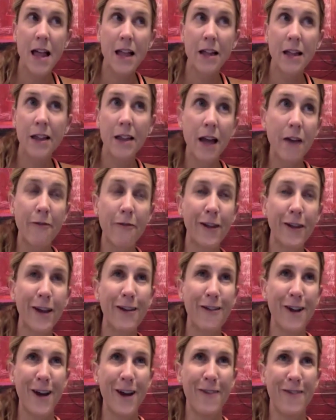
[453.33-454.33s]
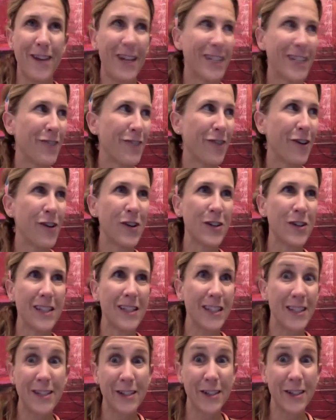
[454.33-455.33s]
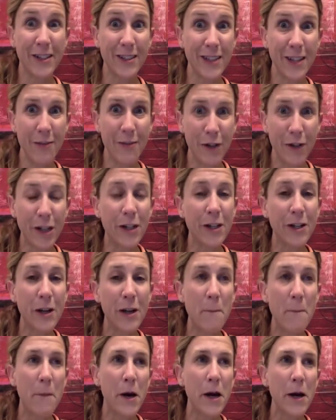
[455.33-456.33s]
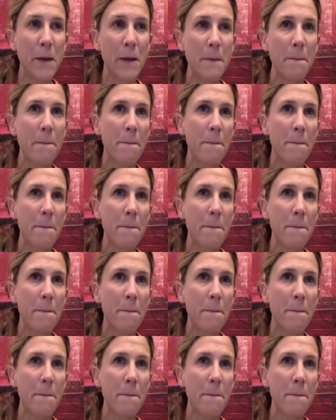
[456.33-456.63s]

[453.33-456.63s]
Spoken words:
lovely cravings for a salty food, but